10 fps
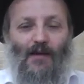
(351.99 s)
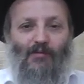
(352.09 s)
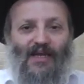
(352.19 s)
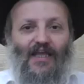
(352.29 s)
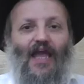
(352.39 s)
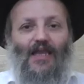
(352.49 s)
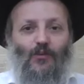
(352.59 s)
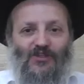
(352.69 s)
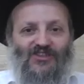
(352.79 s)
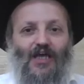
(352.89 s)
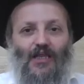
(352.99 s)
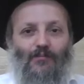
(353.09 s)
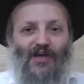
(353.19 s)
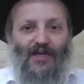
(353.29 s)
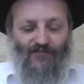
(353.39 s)
But again, we're
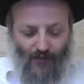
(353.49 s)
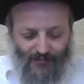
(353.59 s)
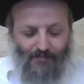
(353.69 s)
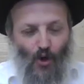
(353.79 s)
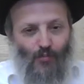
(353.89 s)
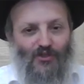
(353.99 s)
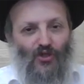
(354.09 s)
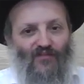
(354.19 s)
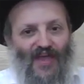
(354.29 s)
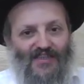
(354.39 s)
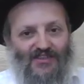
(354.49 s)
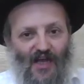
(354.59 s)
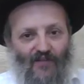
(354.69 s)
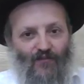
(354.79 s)
celebrating from the moment of exile,